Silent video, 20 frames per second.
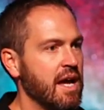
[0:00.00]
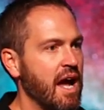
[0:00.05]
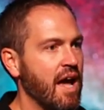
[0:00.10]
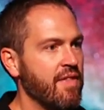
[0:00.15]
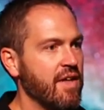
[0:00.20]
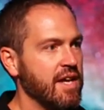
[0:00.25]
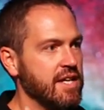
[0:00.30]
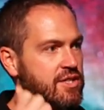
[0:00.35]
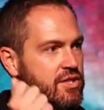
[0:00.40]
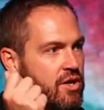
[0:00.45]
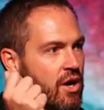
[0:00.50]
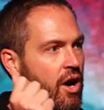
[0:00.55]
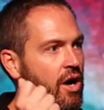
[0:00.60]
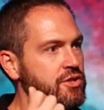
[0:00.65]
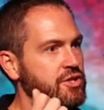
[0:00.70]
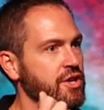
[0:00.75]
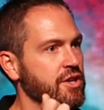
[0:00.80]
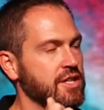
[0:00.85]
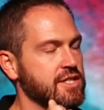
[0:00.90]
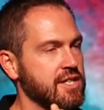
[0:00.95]
and that He's
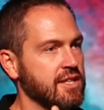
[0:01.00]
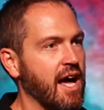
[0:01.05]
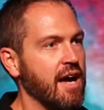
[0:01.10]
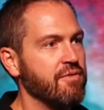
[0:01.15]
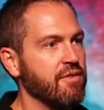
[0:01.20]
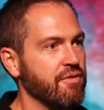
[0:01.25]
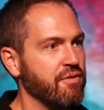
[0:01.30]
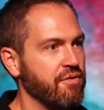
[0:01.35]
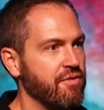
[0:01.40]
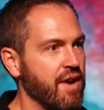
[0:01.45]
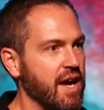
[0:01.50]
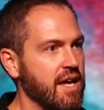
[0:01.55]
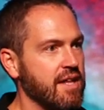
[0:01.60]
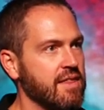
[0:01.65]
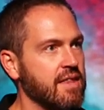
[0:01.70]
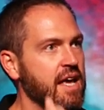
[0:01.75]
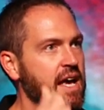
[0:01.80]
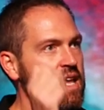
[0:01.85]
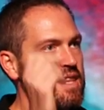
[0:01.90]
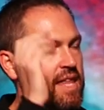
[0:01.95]
called you this life of faith
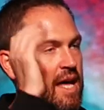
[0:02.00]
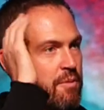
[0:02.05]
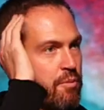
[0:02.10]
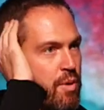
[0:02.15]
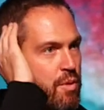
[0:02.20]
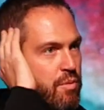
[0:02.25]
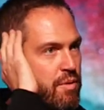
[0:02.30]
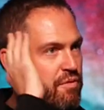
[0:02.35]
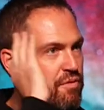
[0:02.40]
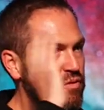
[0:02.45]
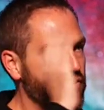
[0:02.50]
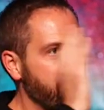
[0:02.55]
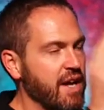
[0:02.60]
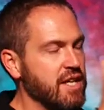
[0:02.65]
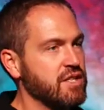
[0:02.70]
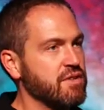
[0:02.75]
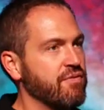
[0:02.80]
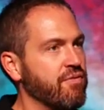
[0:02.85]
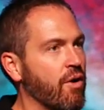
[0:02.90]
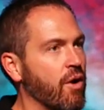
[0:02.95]
that we would
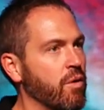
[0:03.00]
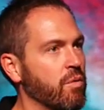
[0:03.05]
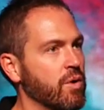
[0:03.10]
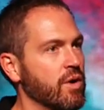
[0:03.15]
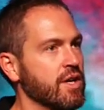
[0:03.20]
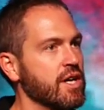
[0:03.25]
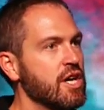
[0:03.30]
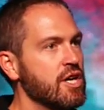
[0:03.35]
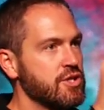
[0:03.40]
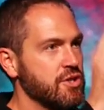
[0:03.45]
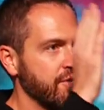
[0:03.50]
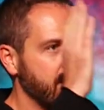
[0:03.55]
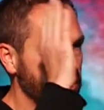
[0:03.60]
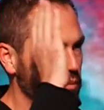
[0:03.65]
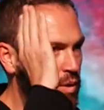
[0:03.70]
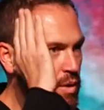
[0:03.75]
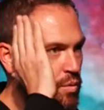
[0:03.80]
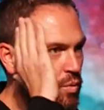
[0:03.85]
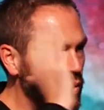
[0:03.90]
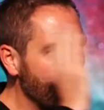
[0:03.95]
face forward so that
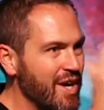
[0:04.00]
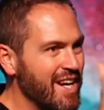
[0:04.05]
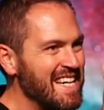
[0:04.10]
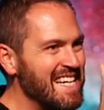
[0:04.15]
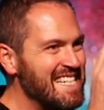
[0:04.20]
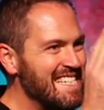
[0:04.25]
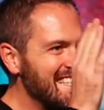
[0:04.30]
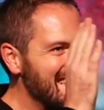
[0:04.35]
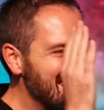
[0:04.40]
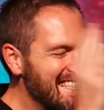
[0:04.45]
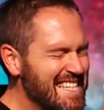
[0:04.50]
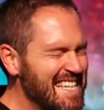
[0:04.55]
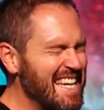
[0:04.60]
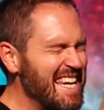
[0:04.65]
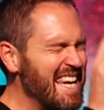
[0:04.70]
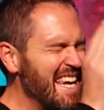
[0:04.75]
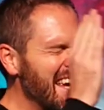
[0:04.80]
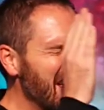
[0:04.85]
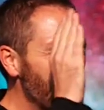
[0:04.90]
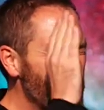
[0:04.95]
we would
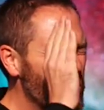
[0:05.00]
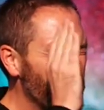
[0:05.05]
see